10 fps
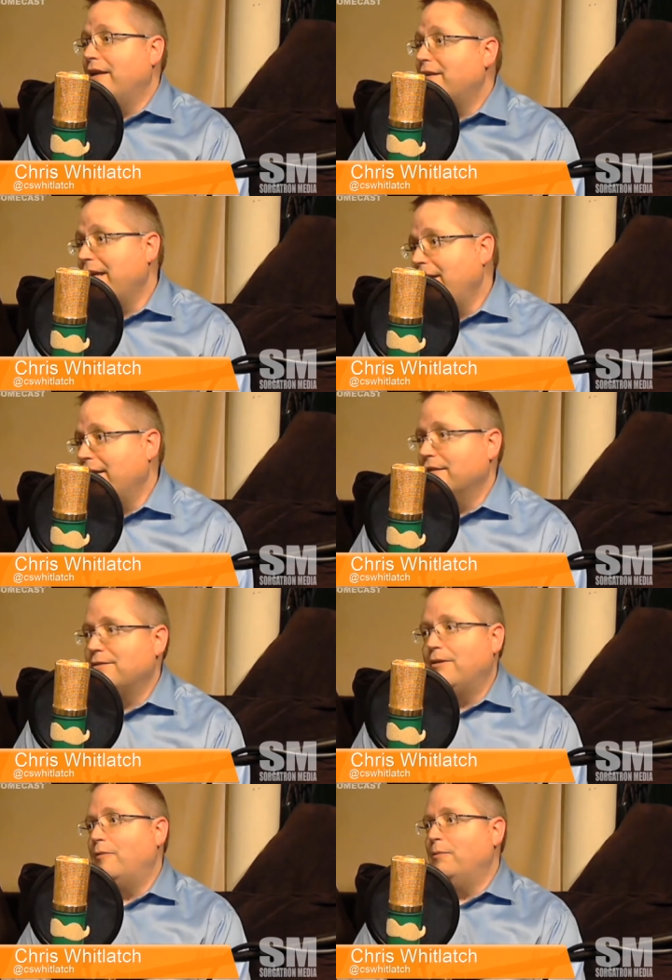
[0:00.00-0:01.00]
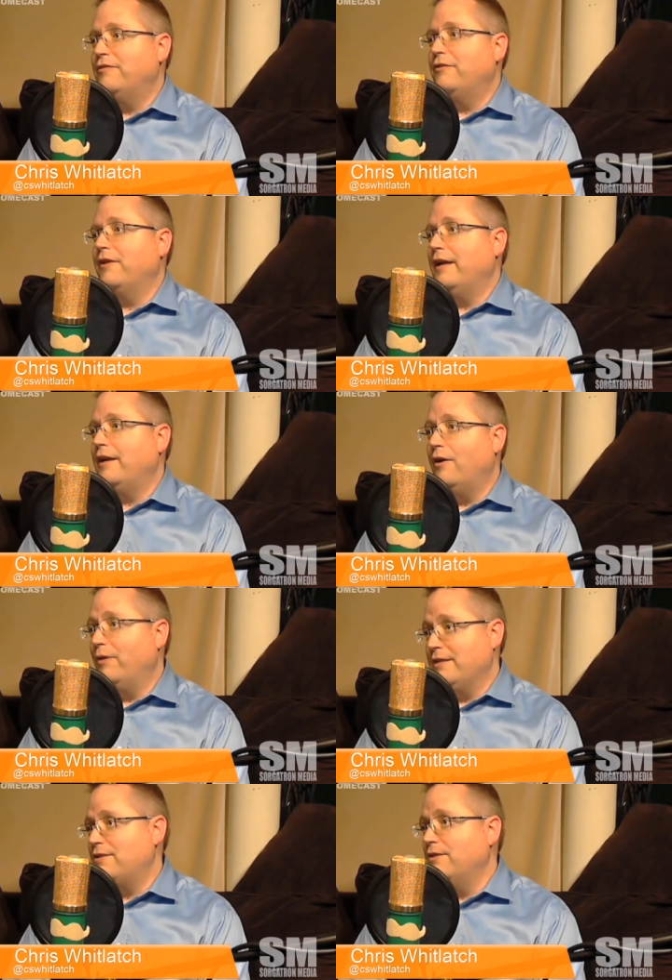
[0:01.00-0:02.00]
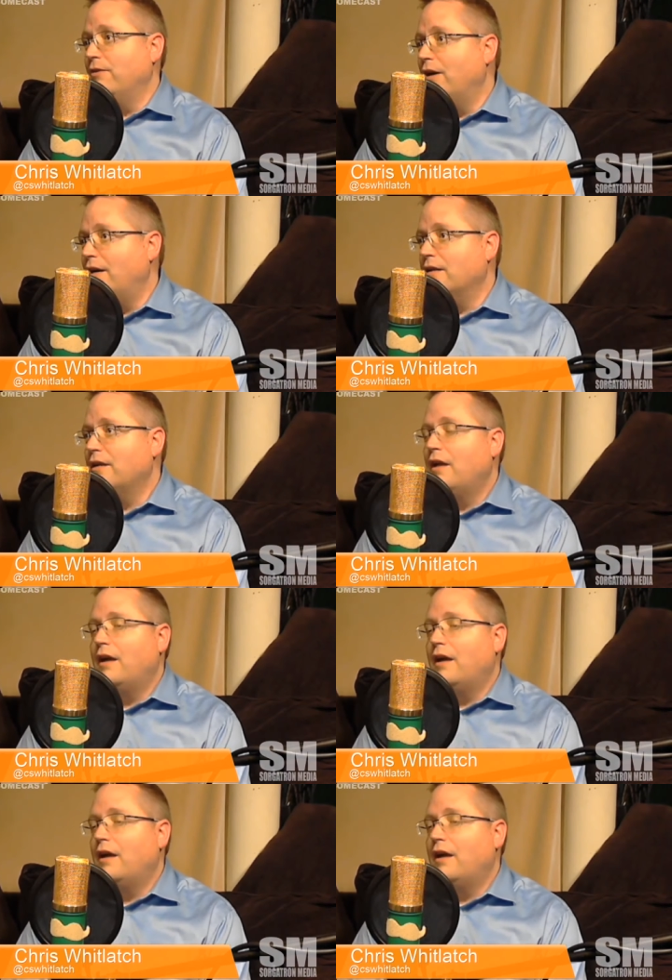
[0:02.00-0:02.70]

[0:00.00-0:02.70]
entertaining as well before they go into a